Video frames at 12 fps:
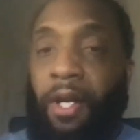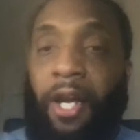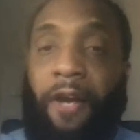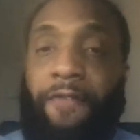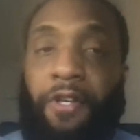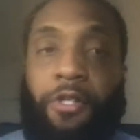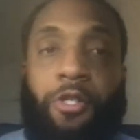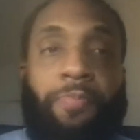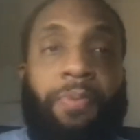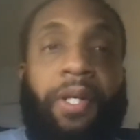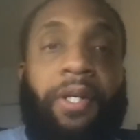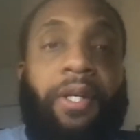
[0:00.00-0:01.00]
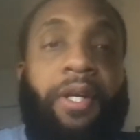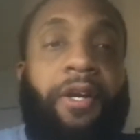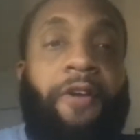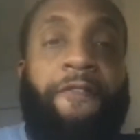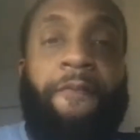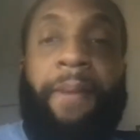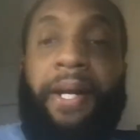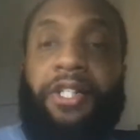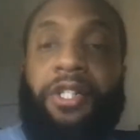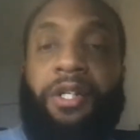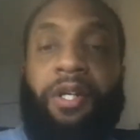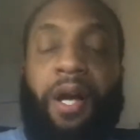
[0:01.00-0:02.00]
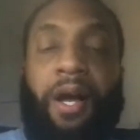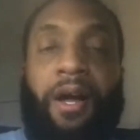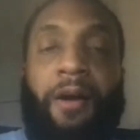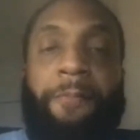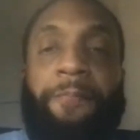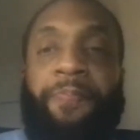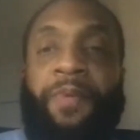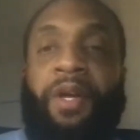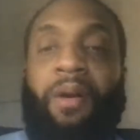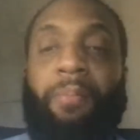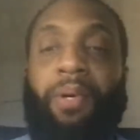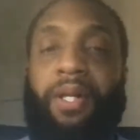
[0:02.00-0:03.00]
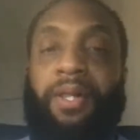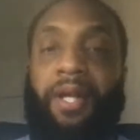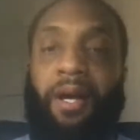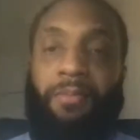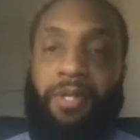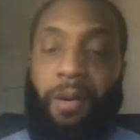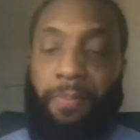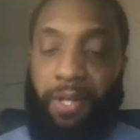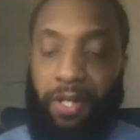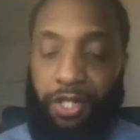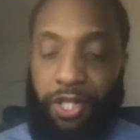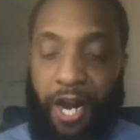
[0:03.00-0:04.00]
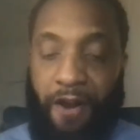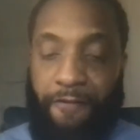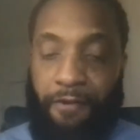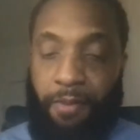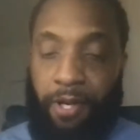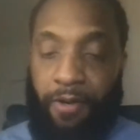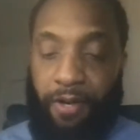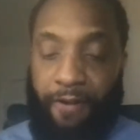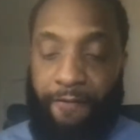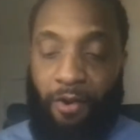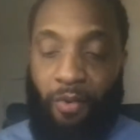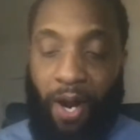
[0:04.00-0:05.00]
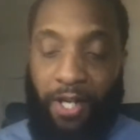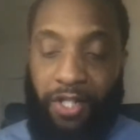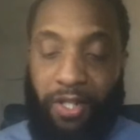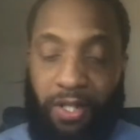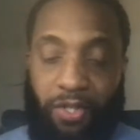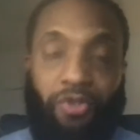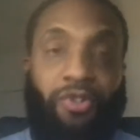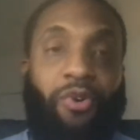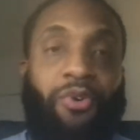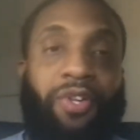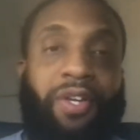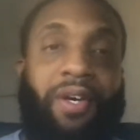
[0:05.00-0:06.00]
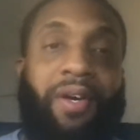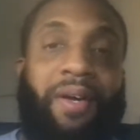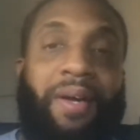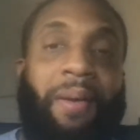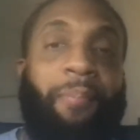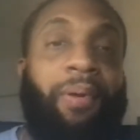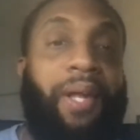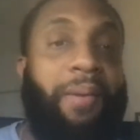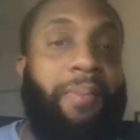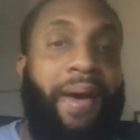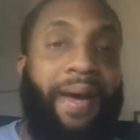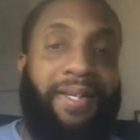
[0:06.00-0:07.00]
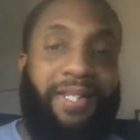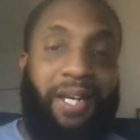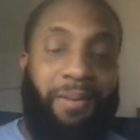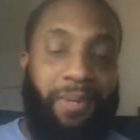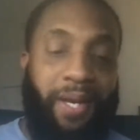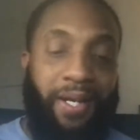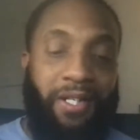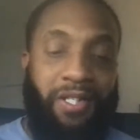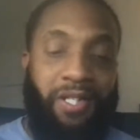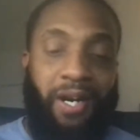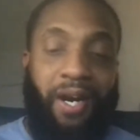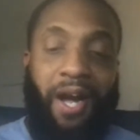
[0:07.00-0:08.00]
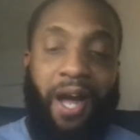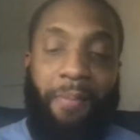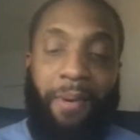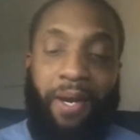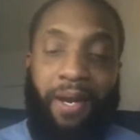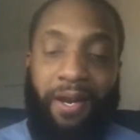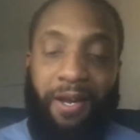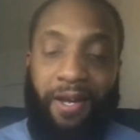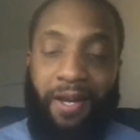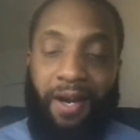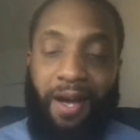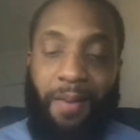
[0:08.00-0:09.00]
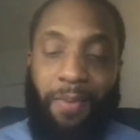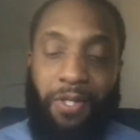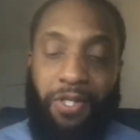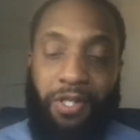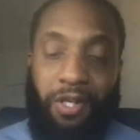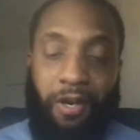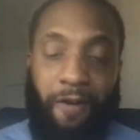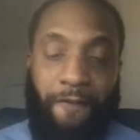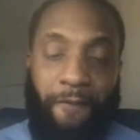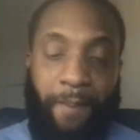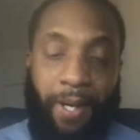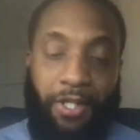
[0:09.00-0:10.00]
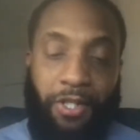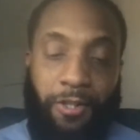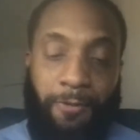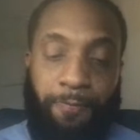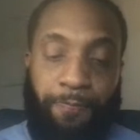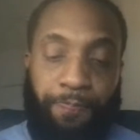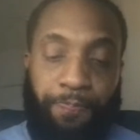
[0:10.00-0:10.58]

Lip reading: If this has been good information, put a thumbs up in the chat for me. If you're watching this on the playback, same thing, just a comment. This is good information.